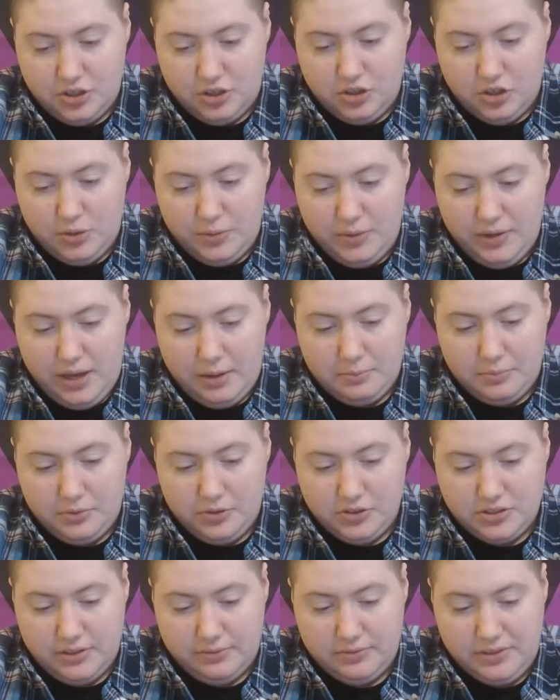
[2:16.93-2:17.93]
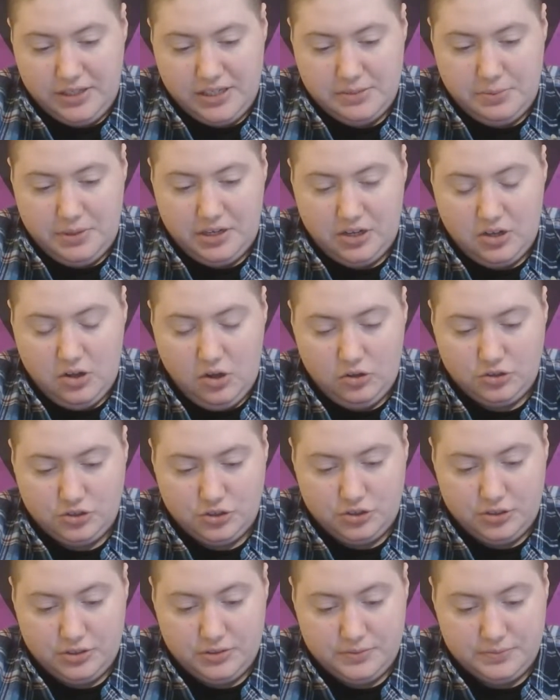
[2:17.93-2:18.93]
glowing embers of lesbian
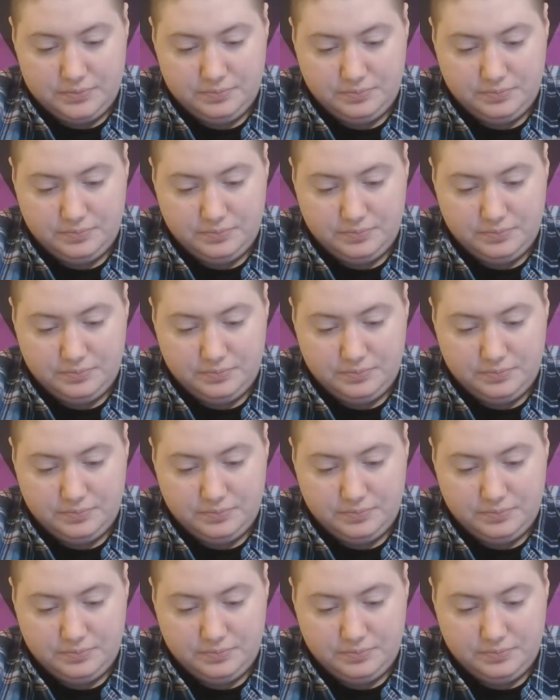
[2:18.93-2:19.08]
culture.